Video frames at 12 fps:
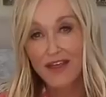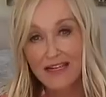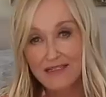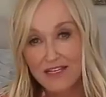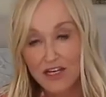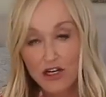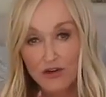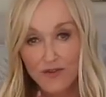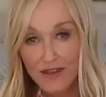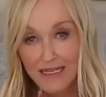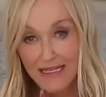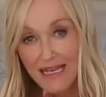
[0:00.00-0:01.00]
things that
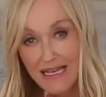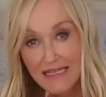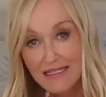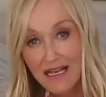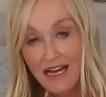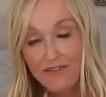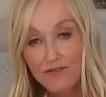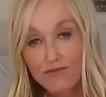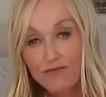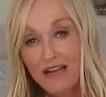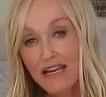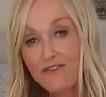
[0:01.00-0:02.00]
over the years
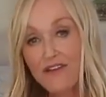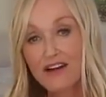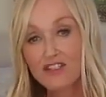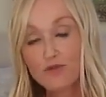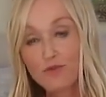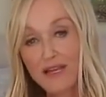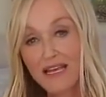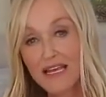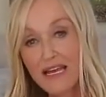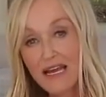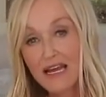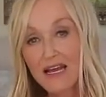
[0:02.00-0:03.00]
I've really found to
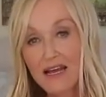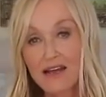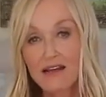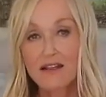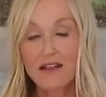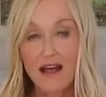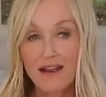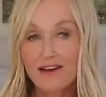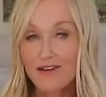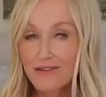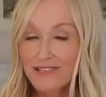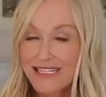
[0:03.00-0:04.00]
be
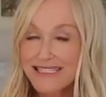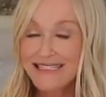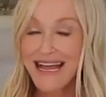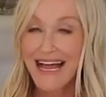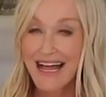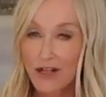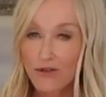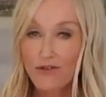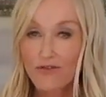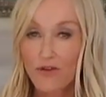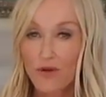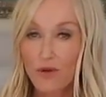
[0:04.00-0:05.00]
not just
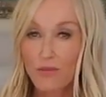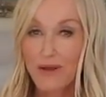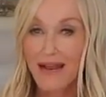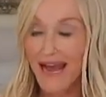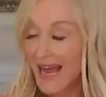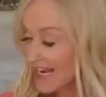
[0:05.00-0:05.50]
helpful, but